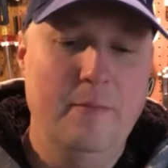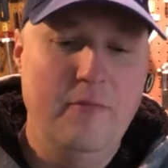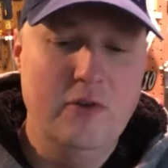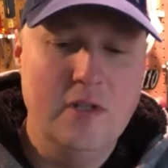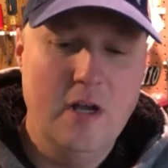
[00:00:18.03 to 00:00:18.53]

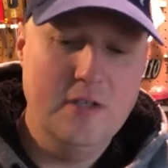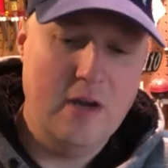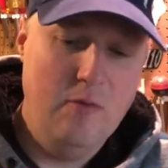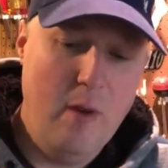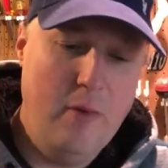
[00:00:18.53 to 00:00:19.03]
For as long as I
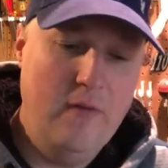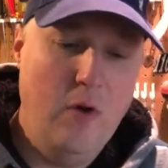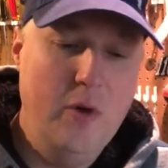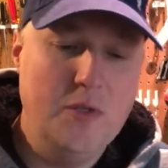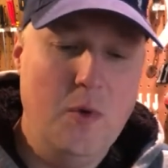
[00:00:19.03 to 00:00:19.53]
can remember, I've
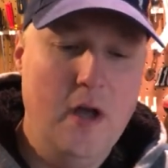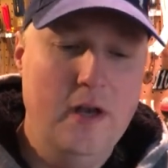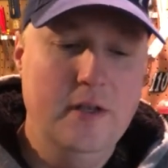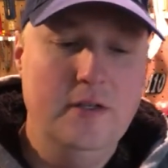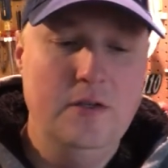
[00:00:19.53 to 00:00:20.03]
always
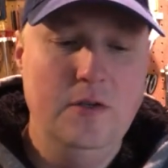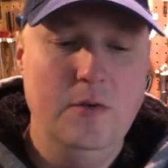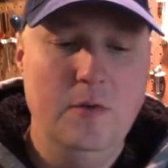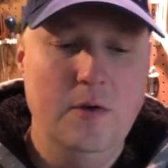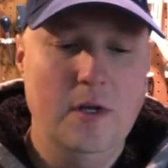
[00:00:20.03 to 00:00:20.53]
wanted
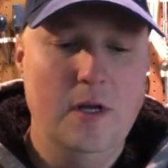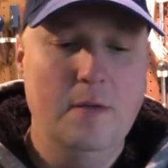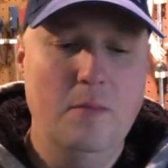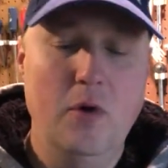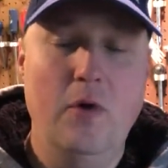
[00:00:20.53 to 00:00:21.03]
to
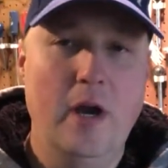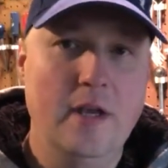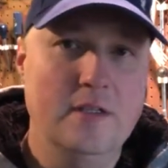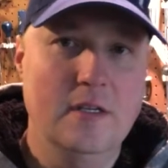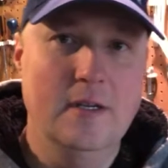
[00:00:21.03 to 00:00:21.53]

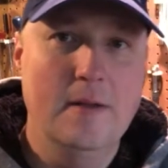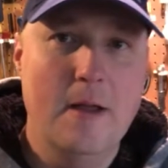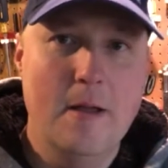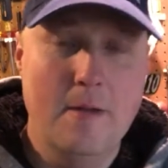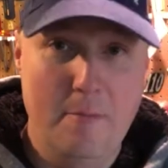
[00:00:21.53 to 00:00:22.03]
motorize
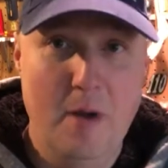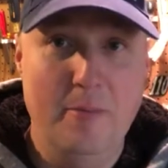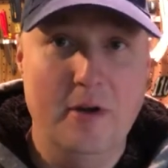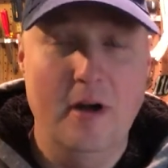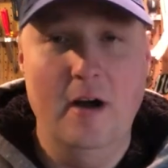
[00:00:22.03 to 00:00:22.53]
a
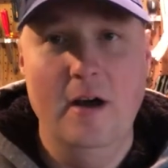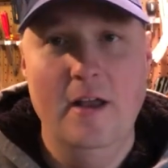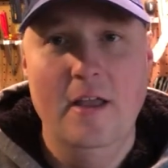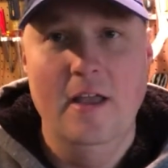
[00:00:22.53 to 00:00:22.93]
bumper car,